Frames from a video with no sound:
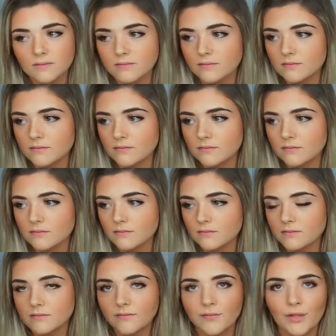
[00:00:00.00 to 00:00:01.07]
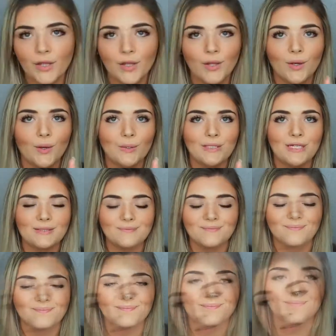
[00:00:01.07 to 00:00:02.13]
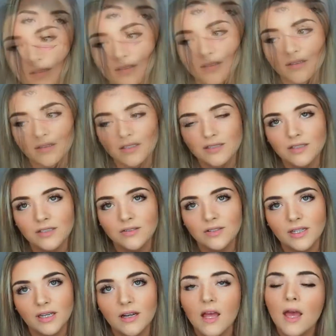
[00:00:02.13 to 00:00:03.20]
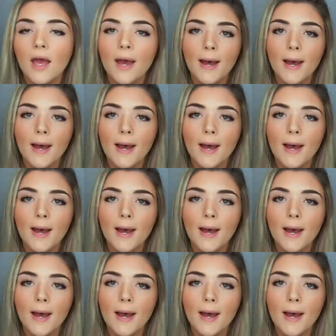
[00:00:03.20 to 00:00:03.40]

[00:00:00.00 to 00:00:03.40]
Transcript: Hold on. He's gonna do it again.